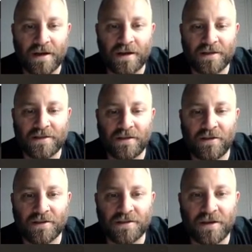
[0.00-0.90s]
it's a lot
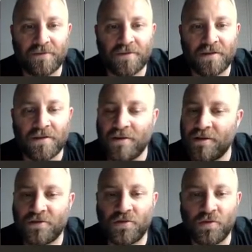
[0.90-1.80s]
of stuff
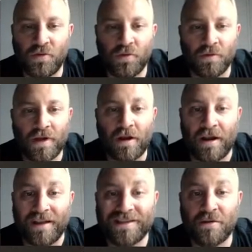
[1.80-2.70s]
to do. All
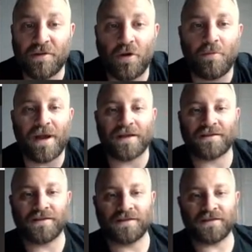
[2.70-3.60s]
right, let's go with the gold
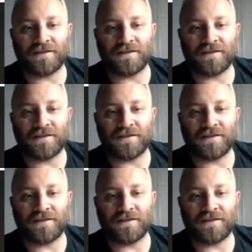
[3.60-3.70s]
packs. Let's